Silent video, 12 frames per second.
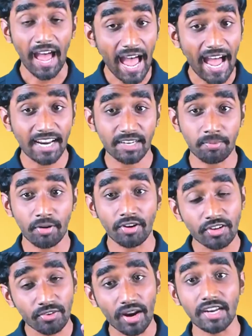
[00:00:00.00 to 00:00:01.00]
act upon
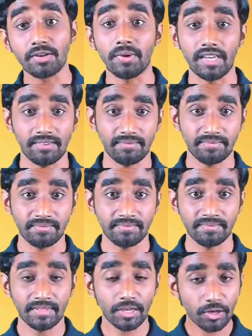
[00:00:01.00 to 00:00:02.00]
it right away.
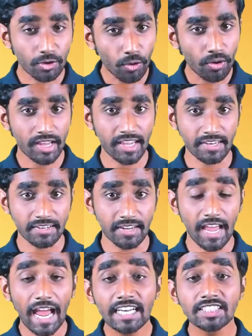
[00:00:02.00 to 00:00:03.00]
Go ahead
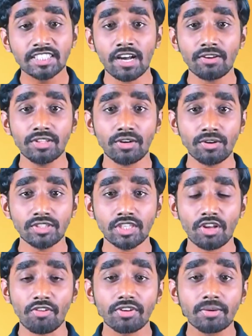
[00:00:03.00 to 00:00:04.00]
and check out the
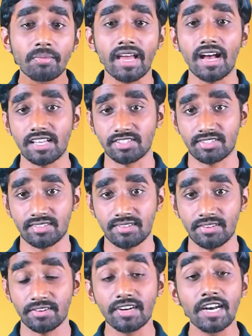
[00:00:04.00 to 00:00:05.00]
courses offered by us
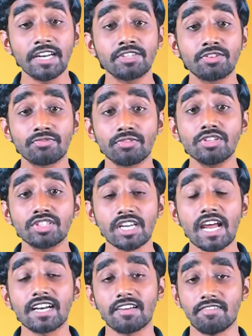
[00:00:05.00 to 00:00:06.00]
related to full
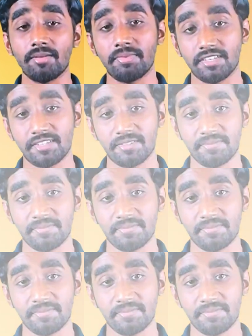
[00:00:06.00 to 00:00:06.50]
stack development.